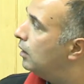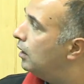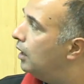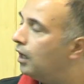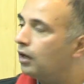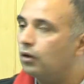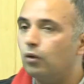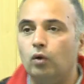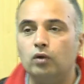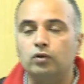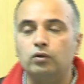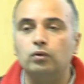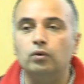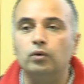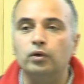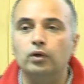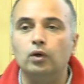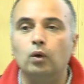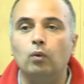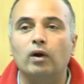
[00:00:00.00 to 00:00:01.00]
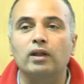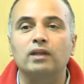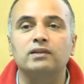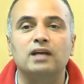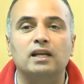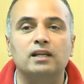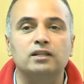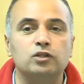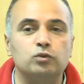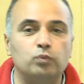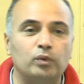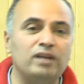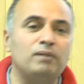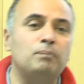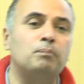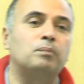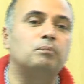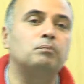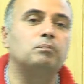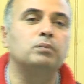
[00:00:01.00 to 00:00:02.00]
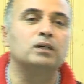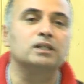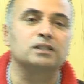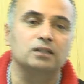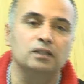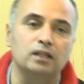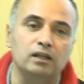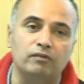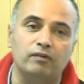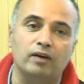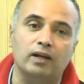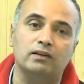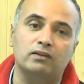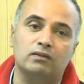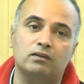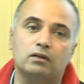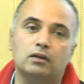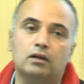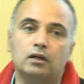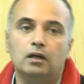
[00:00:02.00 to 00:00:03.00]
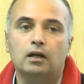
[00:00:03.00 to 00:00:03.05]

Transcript: uh, go through, you know, what are the challenges we personally faced